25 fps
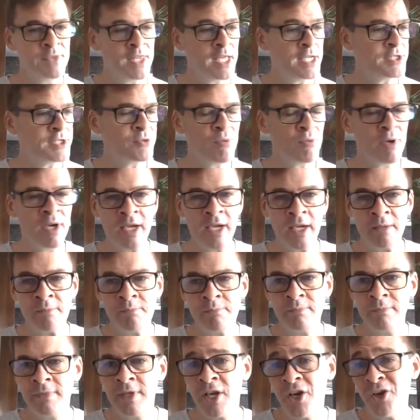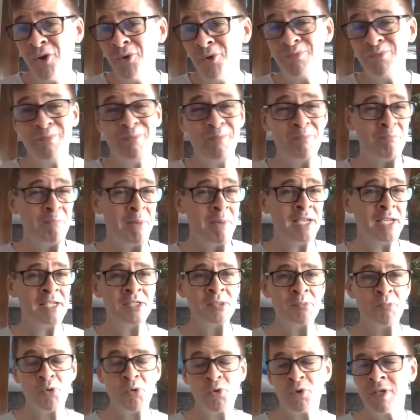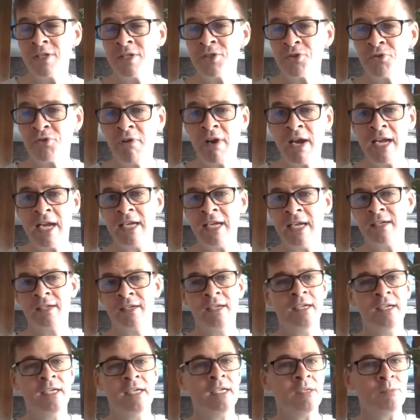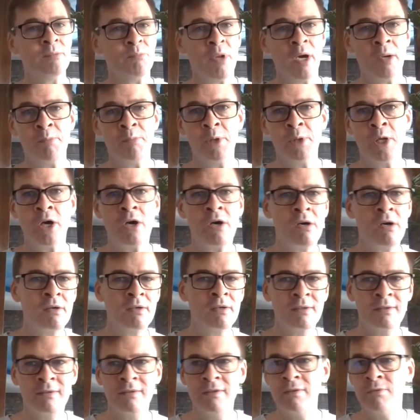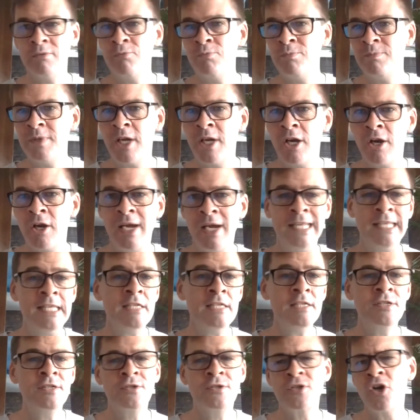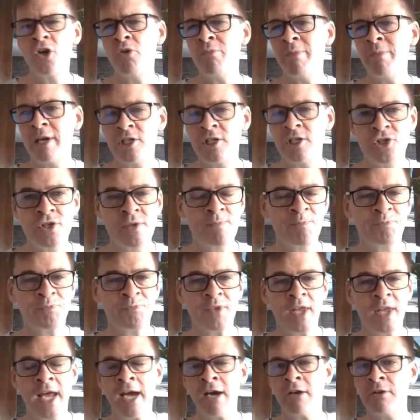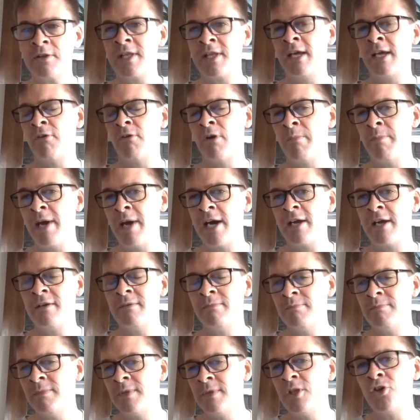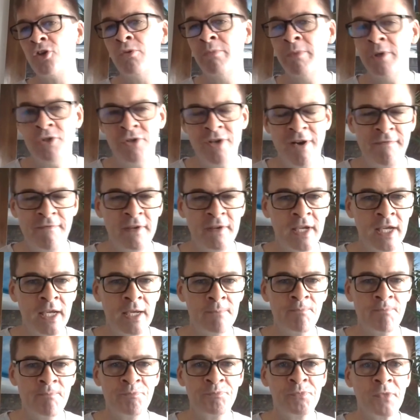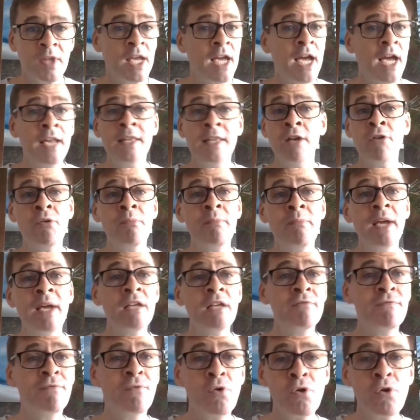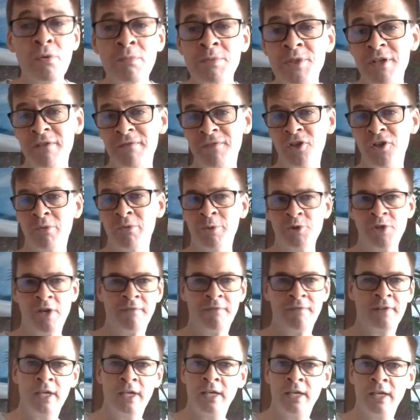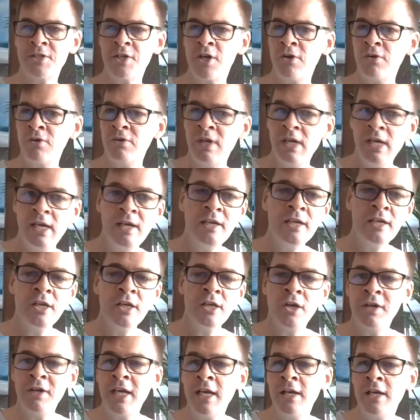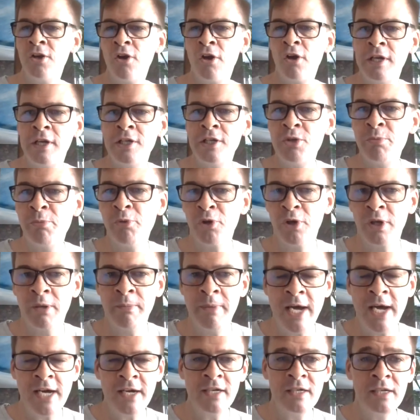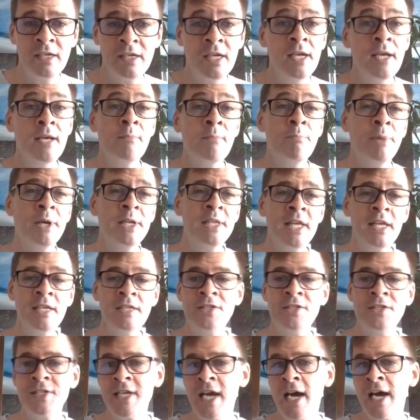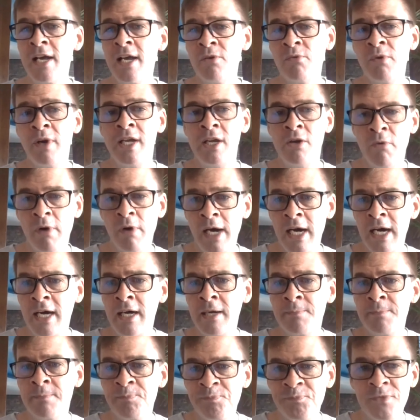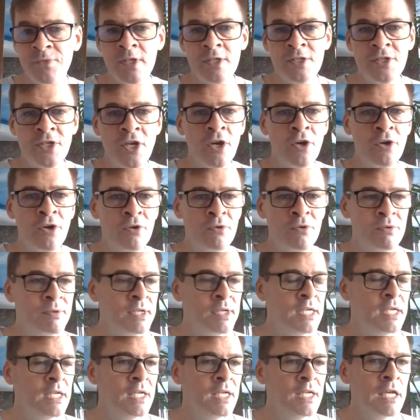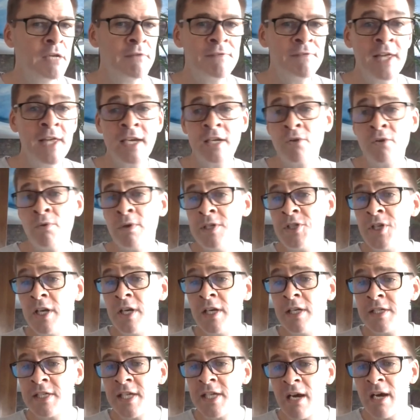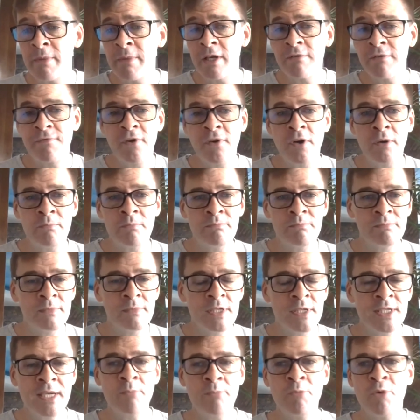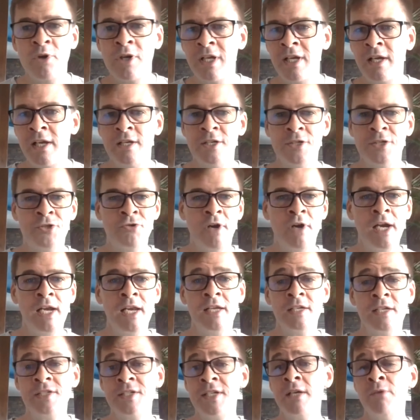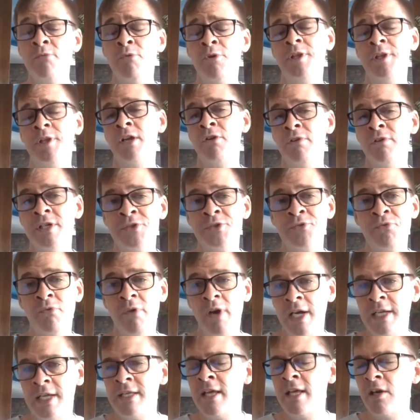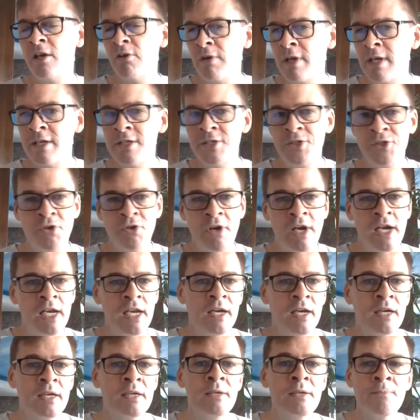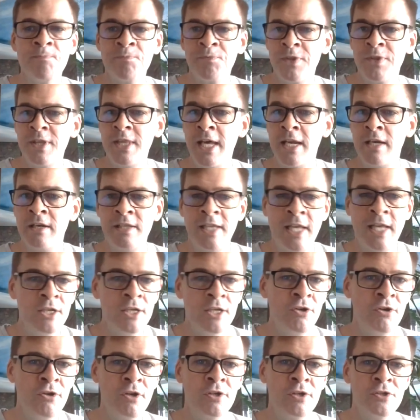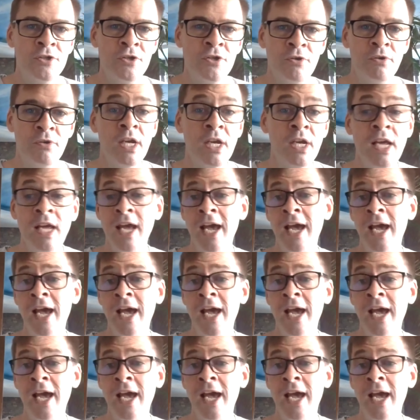That's where, you know, Ben's book is great, my blog, you know, and there's so much out there about human trafficking. And there are many forms of human trafficking. So, you know, get knowledgeable about it, but then start where you are. So if that question is coming from somebody in Australia, see what there is right there in Australia that you can do.